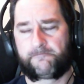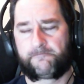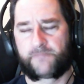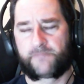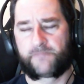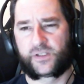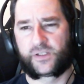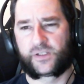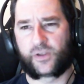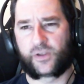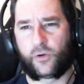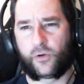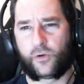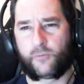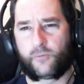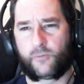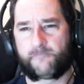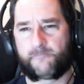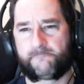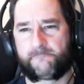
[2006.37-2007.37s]

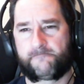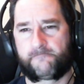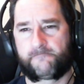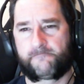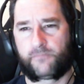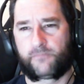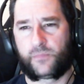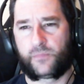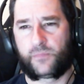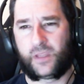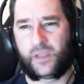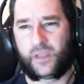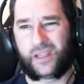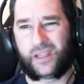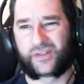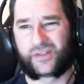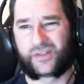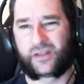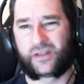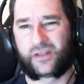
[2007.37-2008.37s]
So
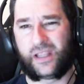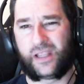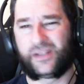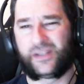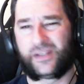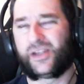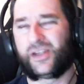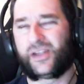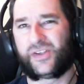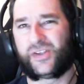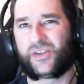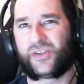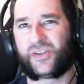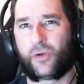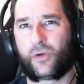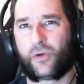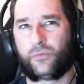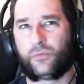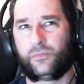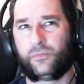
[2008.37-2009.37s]
it is its
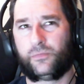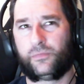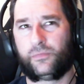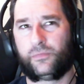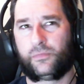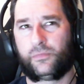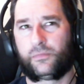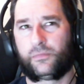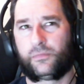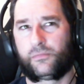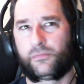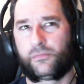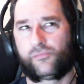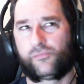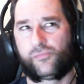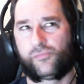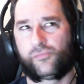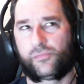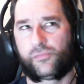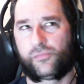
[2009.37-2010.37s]
own.
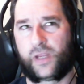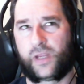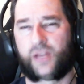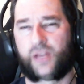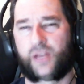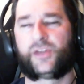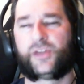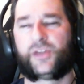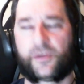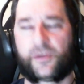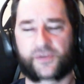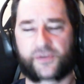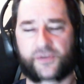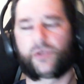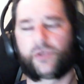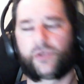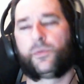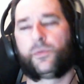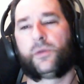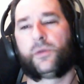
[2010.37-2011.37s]
It serves its
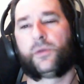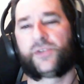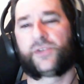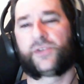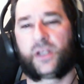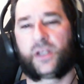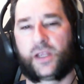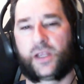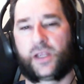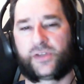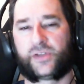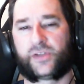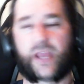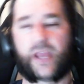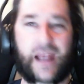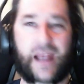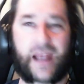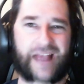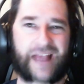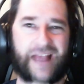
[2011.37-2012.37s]
own purpose, I guess, and that
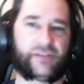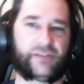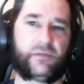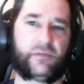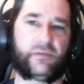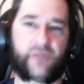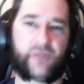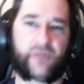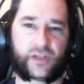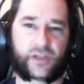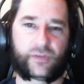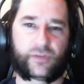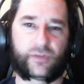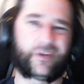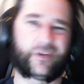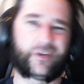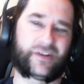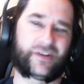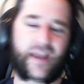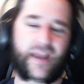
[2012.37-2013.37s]
has to be fixed. Well, it
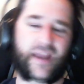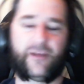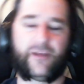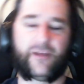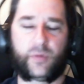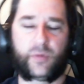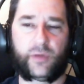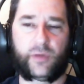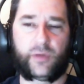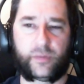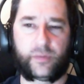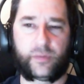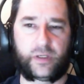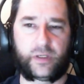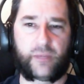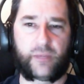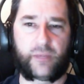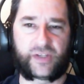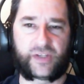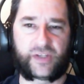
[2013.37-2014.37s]
doesn't have to be, but I mean, it
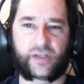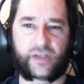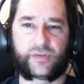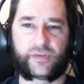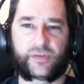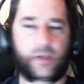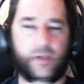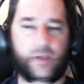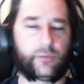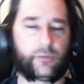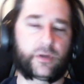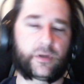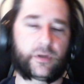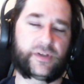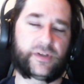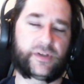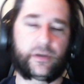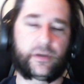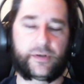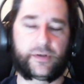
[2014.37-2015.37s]
makes sense to make the rookie
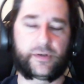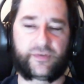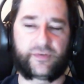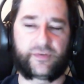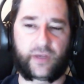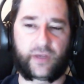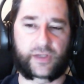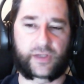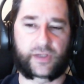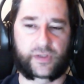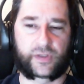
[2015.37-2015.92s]
series fixed.